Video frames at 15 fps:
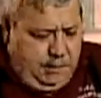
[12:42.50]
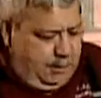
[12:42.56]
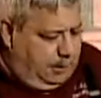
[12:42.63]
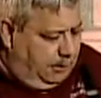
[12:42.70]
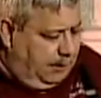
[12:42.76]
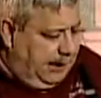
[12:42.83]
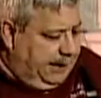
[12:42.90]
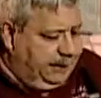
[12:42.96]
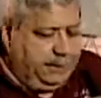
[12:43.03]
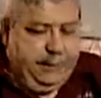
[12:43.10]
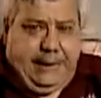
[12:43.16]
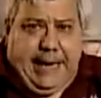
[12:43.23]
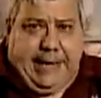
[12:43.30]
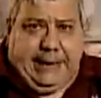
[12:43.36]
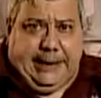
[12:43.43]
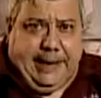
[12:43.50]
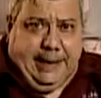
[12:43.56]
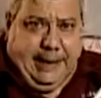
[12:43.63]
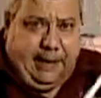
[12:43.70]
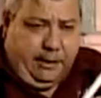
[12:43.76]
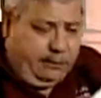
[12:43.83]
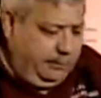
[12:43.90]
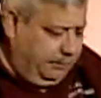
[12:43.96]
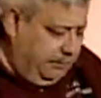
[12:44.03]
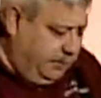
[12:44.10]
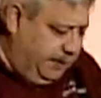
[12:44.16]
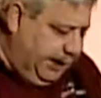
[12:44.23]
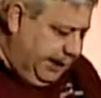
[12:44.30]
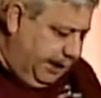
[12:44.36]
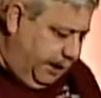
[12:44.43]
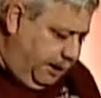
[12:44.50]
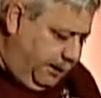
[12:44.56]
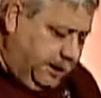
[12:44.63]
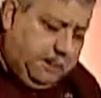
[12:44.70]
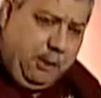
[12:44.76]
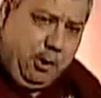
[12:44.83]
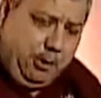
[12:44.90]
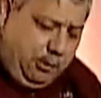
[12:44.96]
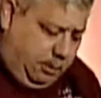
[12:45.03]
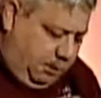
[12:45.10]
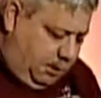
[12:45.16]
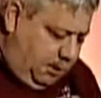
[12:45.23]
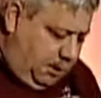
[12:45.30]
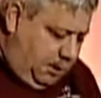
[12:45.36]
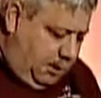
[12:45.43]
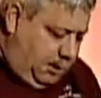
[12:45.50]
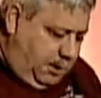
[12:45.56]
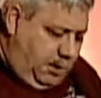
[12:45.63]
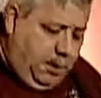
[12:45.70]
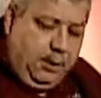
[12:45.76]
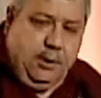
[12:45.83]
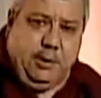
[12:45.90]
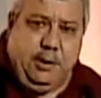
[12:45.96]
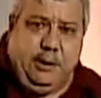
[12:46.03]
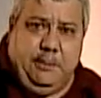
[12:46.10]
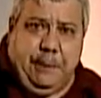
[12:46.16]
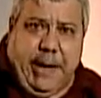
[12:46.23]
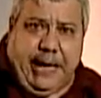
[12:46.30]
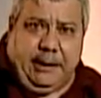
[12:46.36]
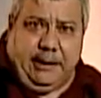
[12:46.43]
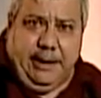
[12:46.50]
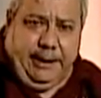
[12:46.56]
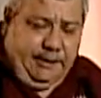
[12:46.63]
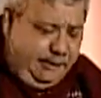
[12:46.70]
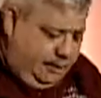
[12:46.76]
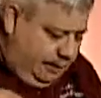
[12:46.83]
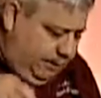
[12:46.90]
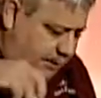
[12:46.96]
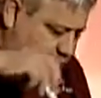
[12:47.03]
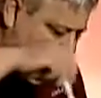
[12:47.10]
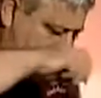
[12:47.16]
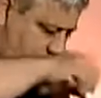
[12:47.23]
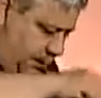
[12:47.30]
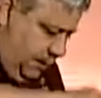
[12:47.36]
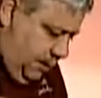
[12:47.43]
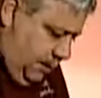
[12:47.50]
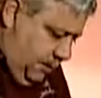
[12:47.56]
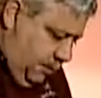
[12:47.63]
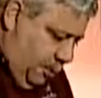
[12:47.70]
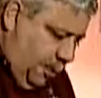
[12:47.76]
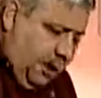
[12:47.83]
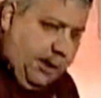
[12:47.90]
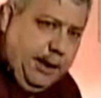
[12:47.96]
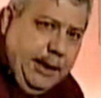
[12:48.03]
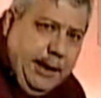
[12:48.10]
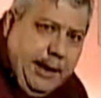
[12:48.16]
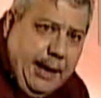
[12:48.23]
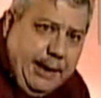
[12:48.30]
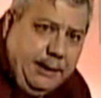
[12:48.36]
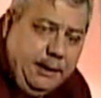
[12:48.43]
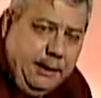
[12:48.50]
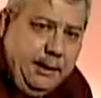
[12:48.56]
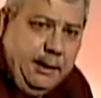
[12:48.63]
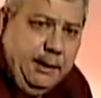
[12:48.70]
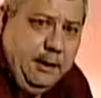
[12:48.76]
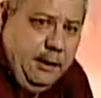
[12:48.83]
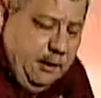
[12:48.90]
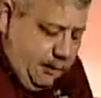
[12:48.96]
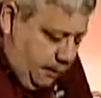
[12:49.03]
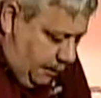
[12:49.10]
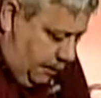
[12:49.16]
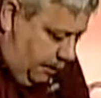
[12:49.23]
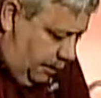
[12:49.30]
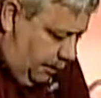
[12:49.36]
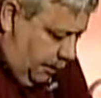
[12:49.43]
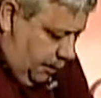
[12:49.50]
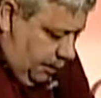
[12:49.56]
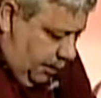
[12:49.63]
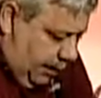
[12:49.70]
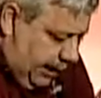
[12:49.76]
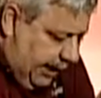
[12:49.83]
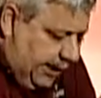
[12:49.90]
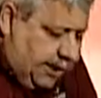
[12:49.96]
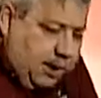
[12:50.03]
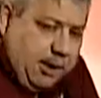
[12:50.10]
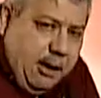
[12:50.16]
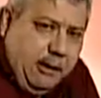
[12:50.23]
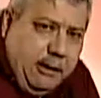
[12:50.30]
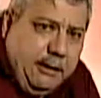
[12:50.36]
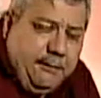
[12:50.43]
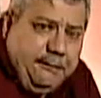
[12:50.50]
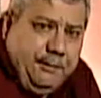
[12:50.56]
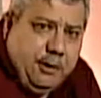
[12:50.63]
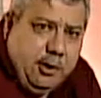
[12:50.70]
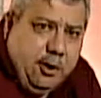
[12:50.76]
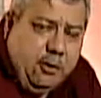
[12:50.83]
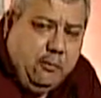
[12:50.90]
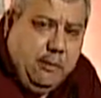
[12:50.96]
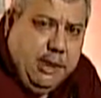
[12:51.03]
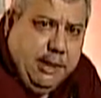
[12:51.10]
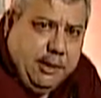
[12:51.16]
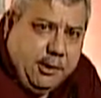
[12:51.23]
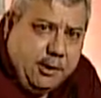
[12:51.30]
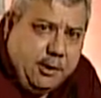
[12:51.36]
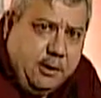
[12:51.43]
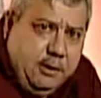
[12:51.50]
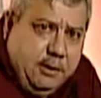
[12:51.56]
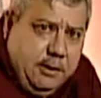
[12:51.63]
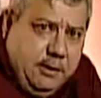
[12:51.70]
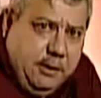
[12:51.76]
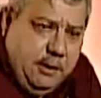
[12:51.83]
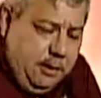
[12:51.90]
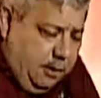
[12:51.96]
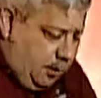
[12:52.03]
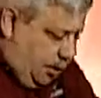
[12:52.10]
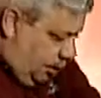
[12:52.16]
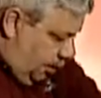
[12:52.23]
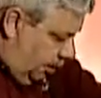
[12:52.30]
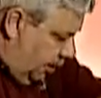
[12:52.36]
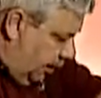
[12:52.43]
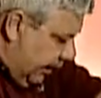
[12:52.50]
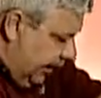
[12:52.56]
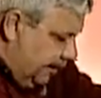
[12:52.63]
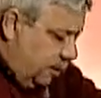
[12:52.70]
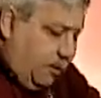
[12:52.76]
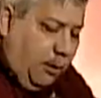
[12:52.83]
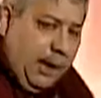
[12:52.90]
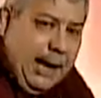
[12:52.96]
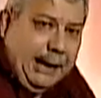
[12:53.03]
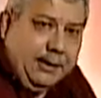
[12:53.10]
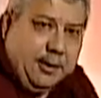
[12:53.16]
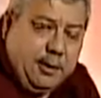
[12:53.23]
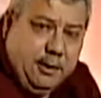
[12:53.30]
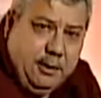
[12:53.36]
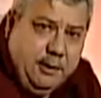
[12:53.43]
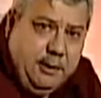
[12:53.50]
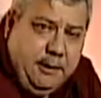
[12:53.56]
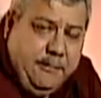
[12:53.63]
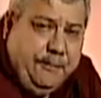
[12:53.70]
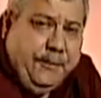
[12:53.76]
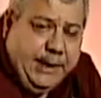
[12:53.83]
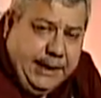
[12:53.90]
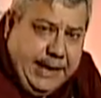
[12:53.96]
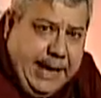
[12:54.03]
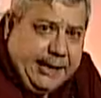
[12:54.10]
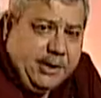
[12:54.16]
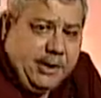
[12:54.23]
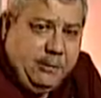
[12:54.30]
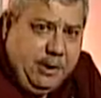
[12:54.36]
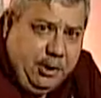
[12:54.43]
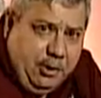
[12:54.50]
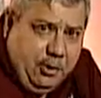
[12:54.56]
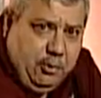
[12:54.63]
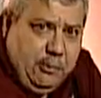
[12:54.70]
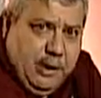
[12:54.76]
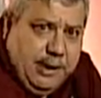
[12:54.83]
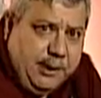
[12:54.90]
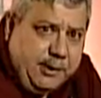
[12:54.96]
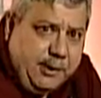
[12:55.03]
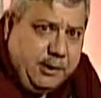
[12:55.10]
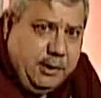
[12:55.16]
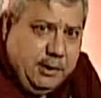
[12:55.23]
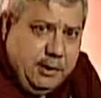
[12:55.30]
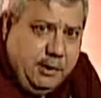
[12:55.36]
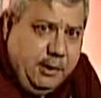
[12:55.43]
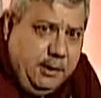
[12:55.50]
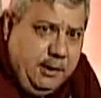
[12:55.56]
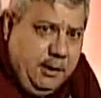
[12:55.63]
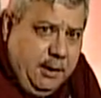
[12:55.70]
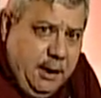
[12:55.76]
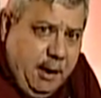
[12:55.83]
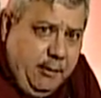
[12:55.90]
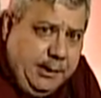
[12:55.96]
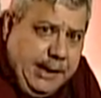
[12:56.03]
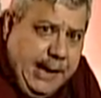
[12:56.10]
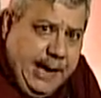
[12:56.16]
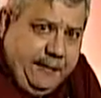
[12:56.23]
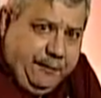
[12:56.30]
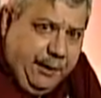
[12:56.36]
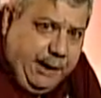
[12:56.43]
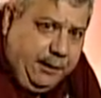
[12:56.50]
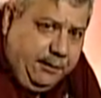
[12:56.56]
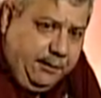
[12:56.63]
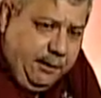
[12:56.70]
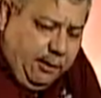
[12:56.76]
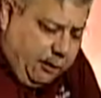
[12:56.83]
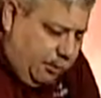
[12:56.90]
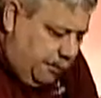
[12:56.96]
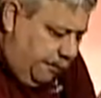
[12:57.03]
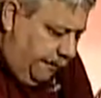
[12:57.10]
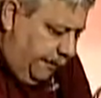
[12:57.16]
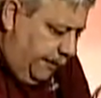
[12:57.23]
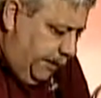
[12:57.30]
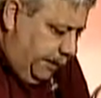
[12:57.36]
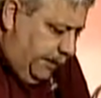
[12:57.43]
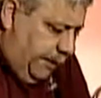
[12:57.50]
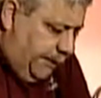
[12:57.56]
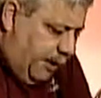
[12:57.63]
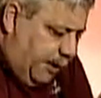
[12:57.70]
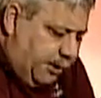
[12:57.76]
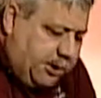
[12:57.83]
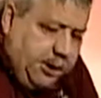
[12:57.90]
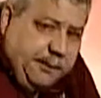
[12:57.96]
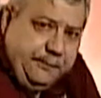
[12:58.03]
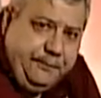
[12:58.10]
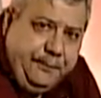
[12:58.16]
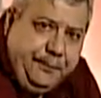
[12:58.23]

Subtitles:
So after we added that now, we take our spoon using the paddle end, put it in here, and you got to stir it for 2 minutes. So you can look at your watch. It has to be 2 minutes. And when you're halfway through, reverse it.